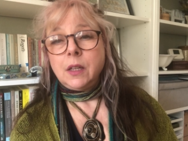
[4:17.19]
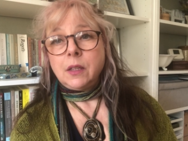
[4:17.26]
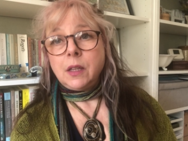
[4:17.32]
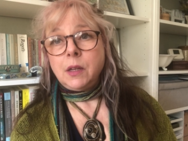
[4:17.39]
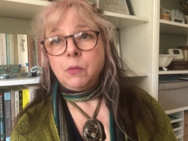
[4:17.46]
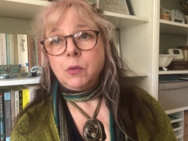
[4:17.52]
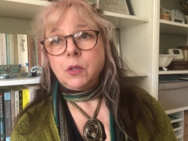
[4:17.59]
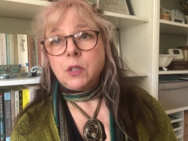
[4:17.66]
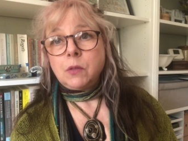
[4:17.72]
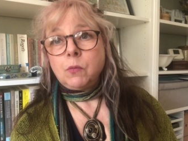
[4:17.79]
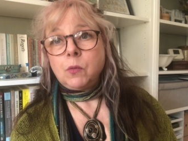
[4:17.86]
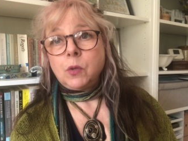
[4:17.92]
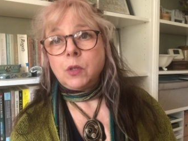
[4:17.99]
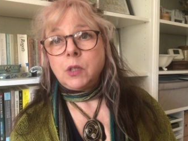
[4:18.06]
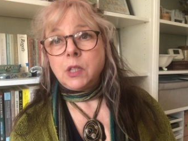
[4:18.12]
they would,
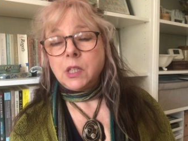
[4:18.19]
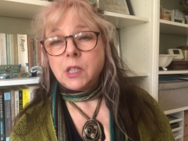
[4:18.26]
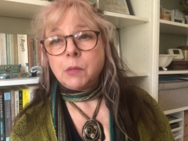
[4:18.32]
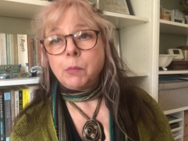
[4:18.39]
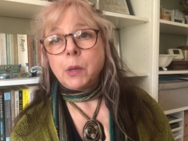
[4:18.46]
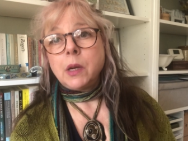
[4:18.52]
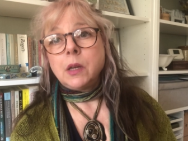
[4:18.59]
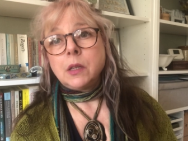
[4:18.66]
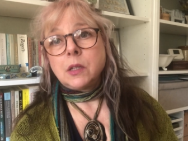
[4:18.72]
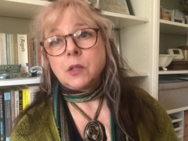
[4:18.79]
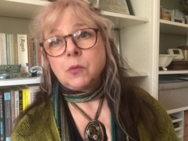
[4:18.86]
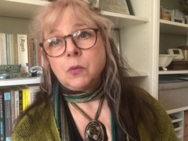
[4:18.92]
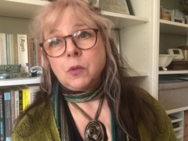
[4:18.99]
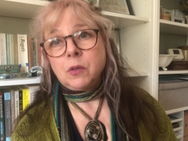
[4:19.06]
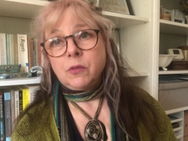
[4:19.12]
would disperse
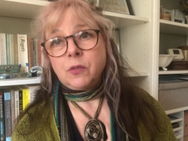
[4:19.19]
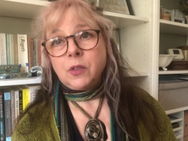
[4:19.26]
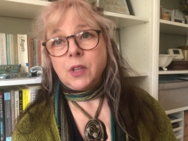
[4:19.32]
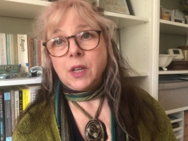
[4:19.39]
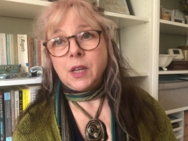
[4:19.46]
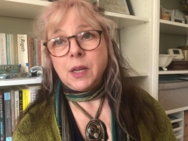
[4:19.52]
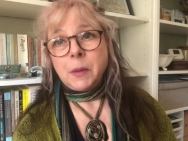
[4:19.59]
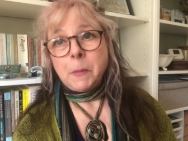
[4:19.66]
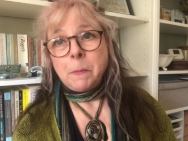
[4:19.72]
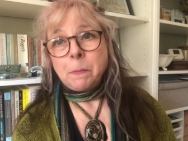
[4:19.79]
all of the